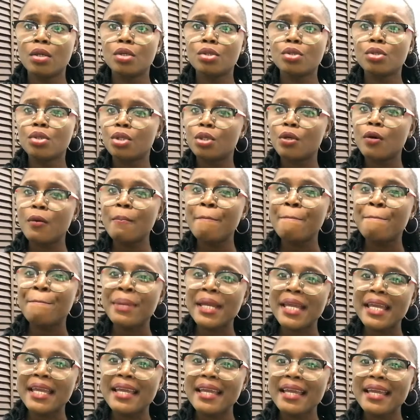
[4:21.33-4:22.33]
So don't
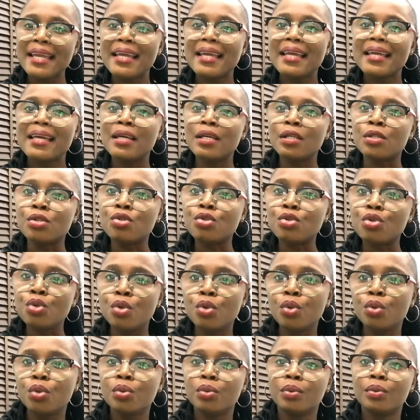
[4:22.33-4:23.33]
be a
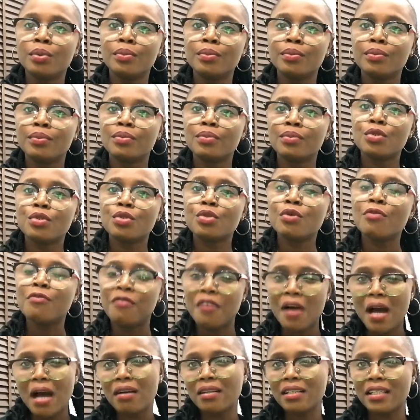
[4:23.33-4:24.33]
tool to
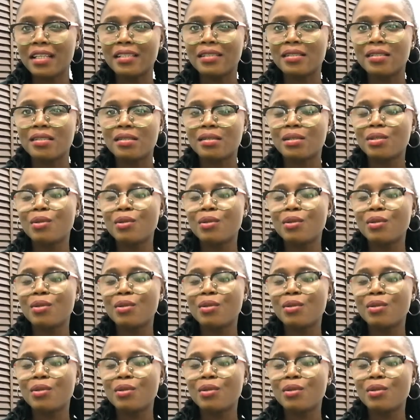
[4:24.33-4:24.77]
violence.